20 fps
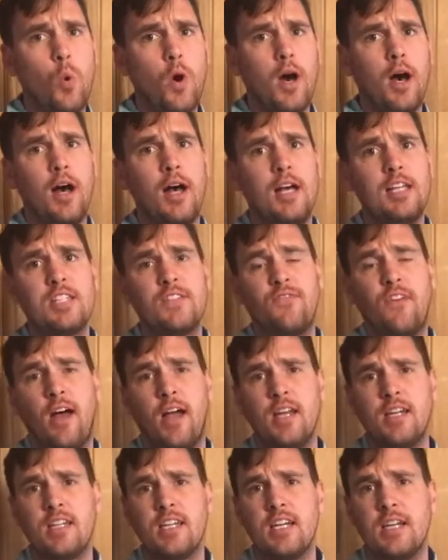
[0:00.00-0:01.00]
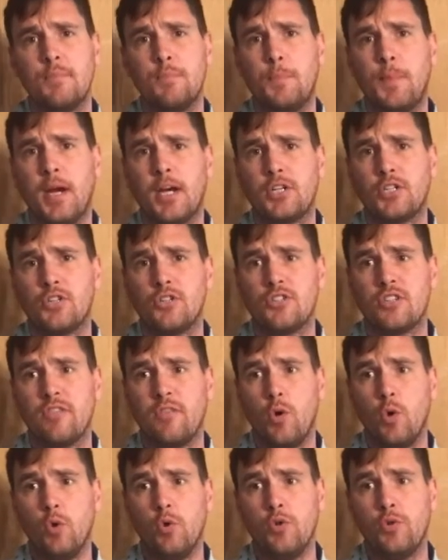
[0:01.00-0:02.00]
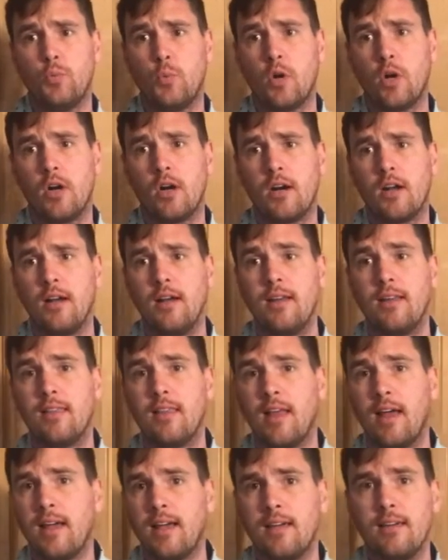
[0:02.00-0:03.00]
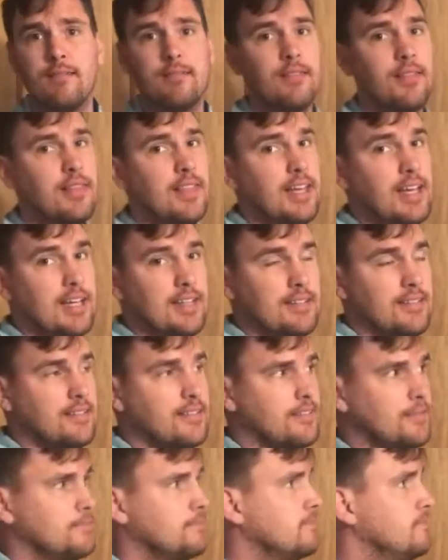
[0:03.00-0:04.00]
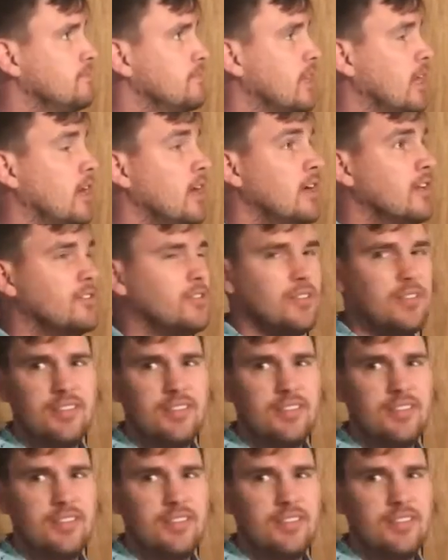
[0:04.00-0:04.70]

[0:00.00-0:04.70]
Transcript: was finding pictures of old work like this. So